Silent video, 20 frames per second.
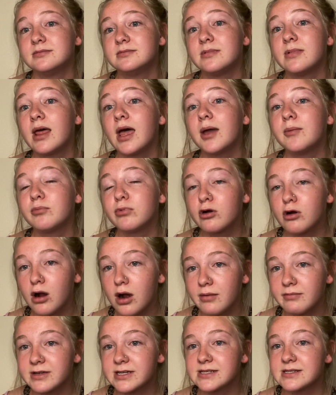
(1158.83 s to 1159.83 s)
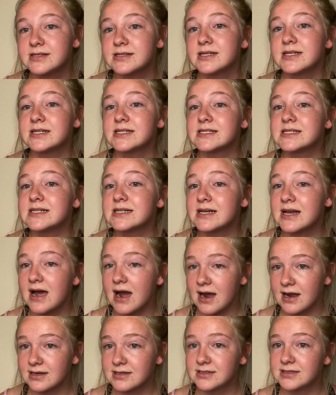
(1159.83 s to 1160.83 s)
I promise, it is
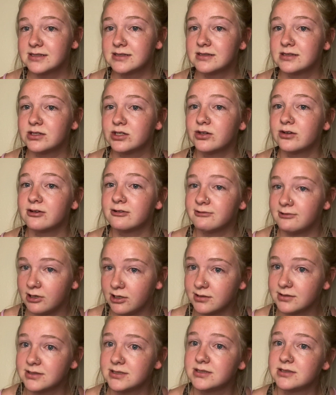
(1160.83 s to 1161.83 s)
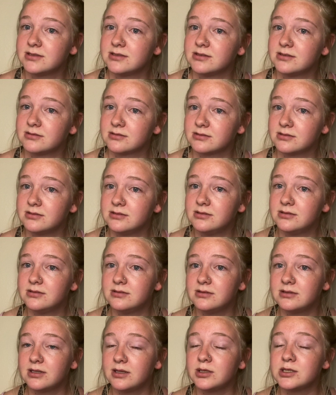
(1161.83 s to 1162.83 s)
not your fault.
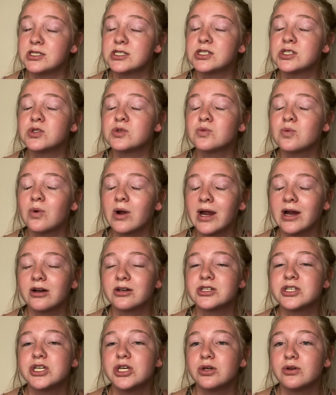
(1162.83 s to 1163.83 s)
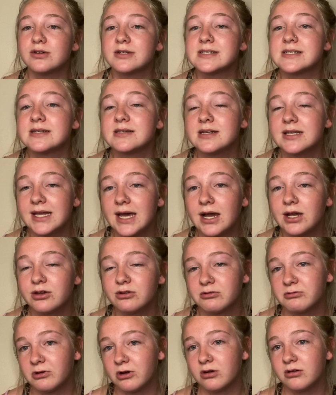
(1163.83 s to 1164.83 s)
I swear to you, it's not your
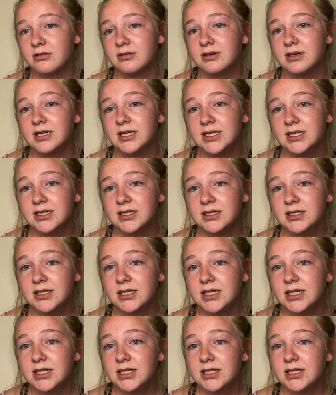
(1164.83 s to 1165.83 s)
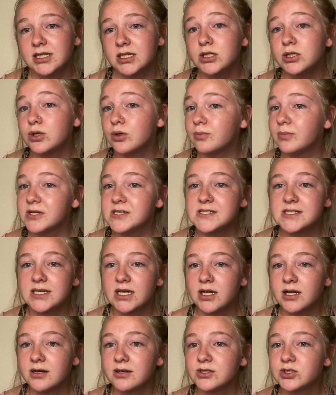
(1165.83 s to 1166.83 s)
fault. And don't be
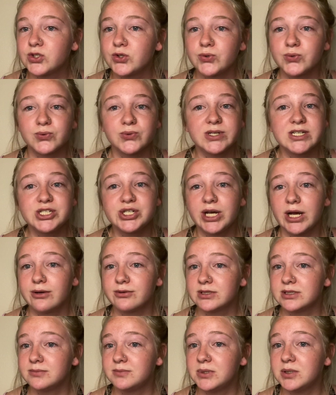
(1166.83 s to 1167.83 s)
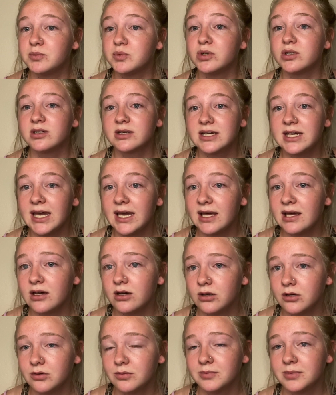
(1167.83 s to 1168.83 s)
scared to reach out to people and get
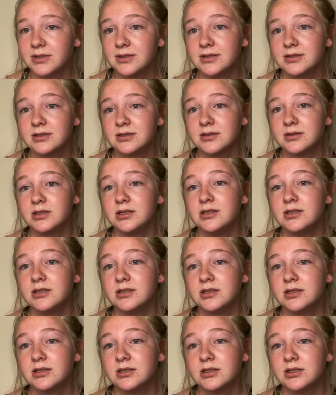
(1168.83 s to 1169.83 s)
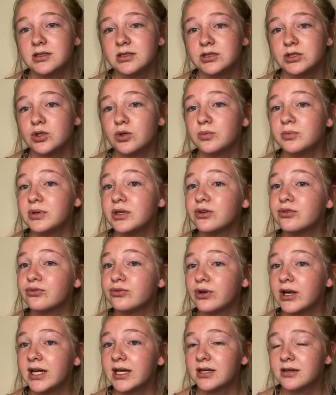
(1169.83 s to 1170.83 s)
help. Don't be
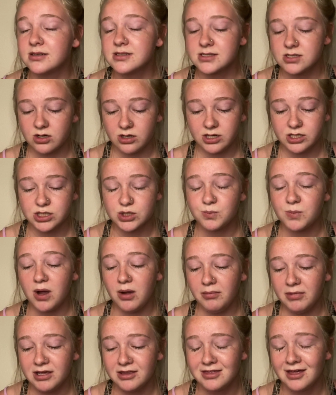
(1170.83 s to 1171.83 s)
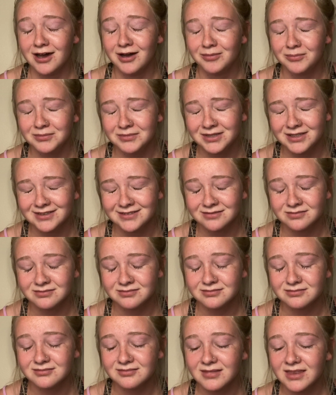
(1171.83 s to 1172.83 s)
afraid. Sorry, I just popped my
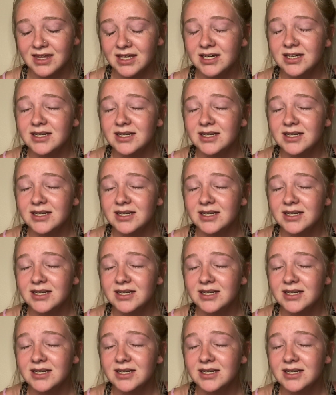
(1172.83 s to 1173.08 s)
thumb.